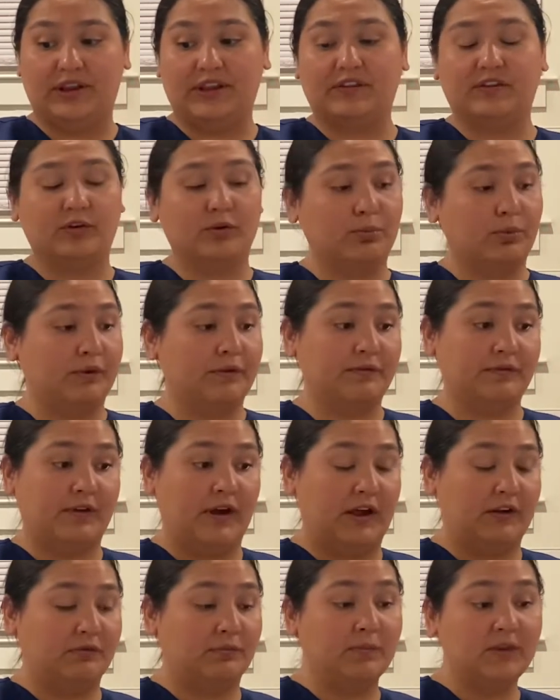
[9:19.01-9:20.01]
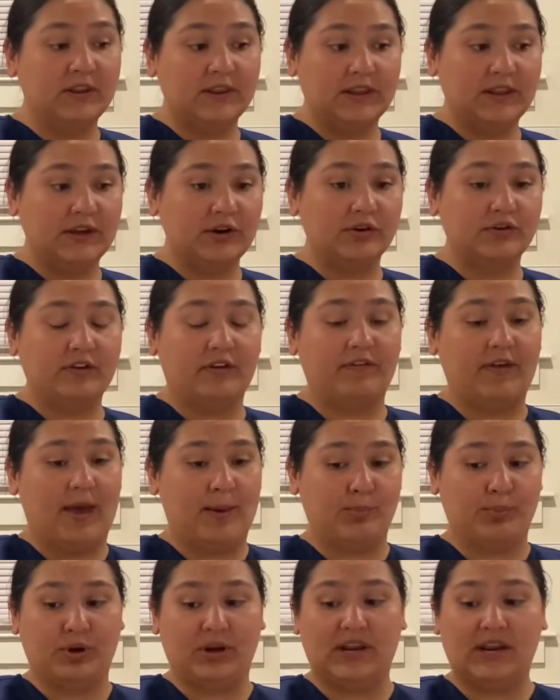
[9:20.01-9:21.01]
0.5 milliliters of
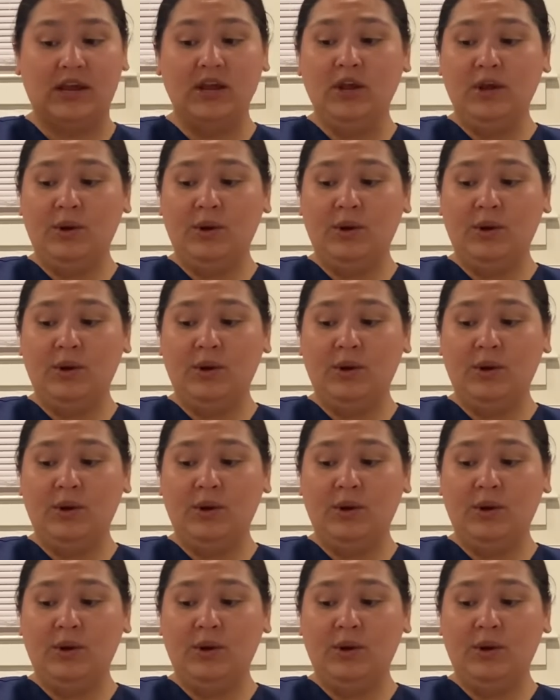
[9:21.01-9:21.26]
heparin,